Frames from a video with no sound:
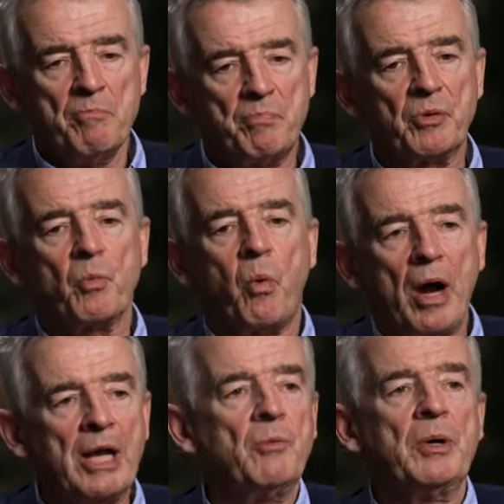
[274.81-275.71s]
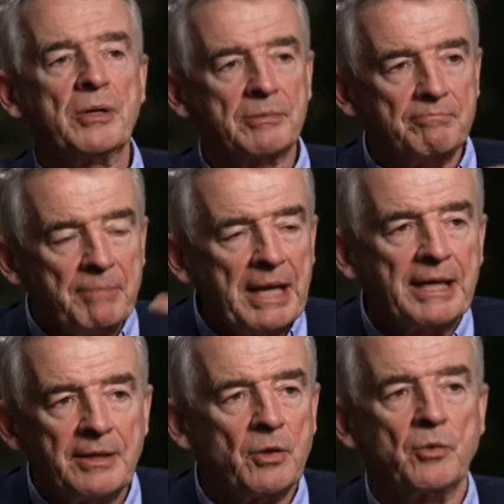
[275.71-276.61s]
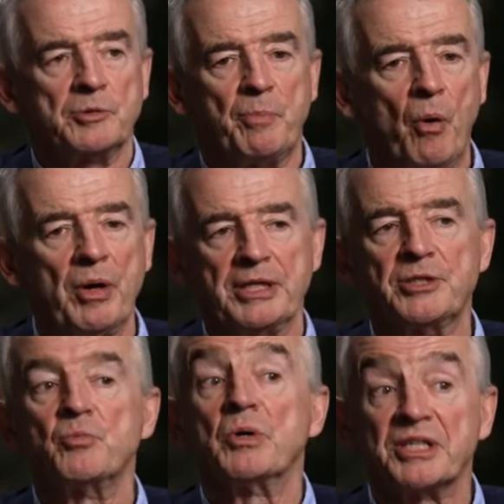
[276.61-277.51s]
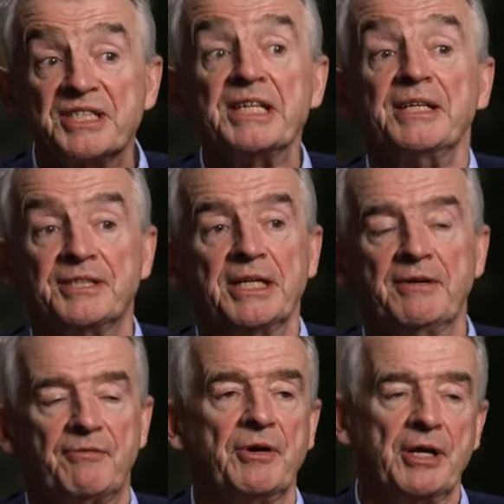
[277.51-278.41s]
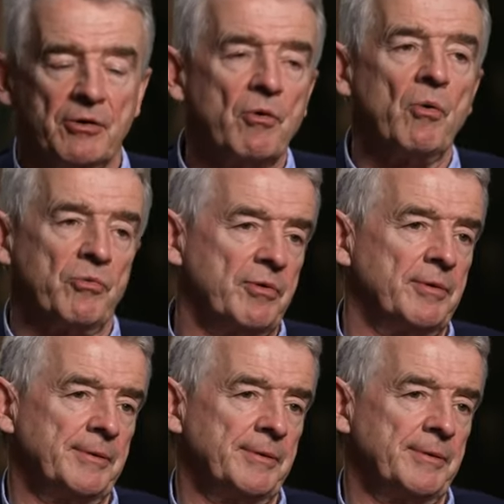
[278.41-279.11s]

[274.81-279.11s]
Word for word: But while we're making those points, we're still delivering growth.